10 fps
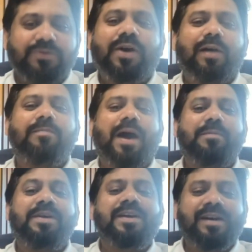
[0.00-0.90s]
So
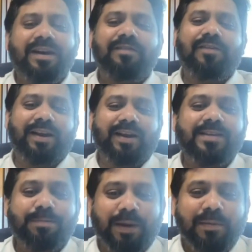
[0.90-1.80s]
I'm eagerly waiting
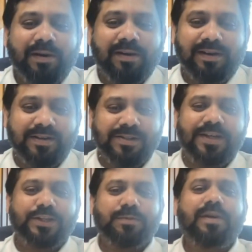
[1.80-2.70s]
as a payment
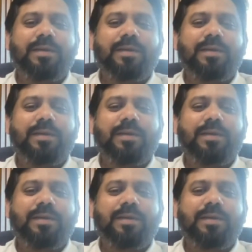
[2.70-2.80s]
industry expert.